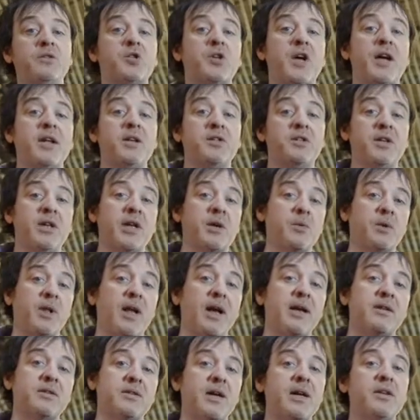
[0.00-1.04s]
change the
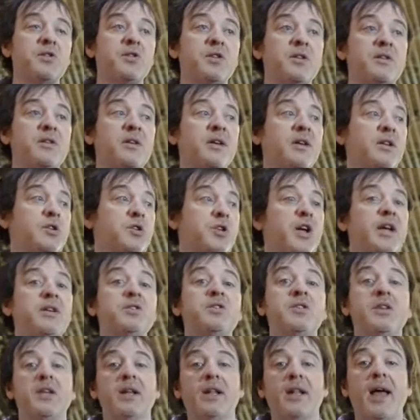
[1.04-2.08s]
equalization,
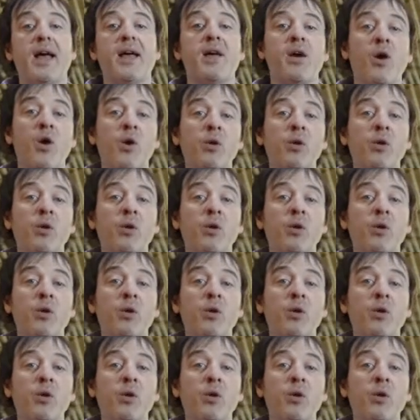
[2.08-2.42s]
change the delay,